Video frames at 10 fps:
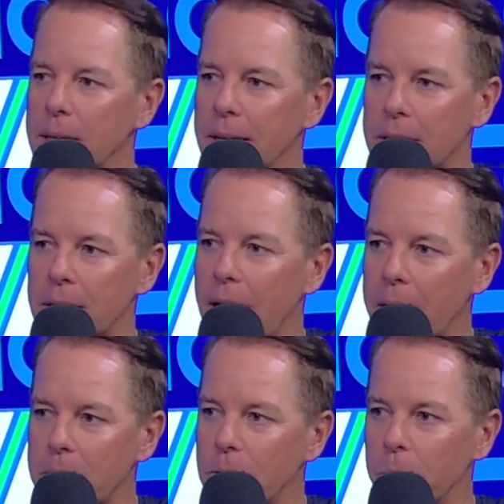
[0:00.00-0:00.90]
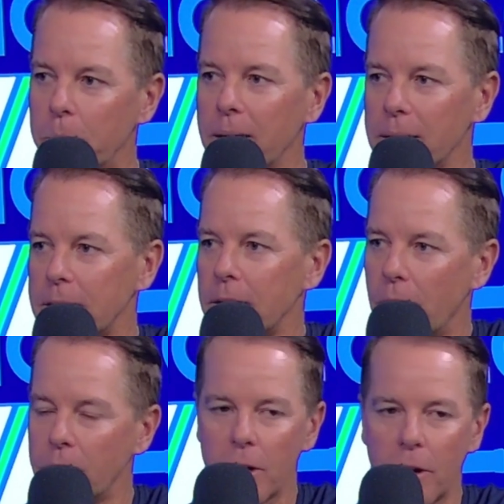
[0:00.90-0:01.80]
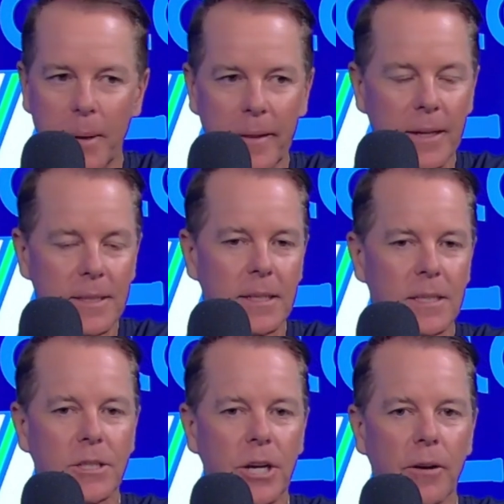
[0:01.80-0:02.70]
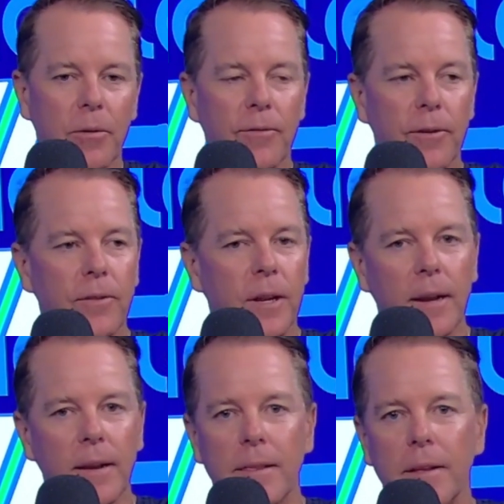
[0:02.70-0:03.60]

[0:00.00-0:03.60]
It's an absolute beast, So I've been there since January 15th,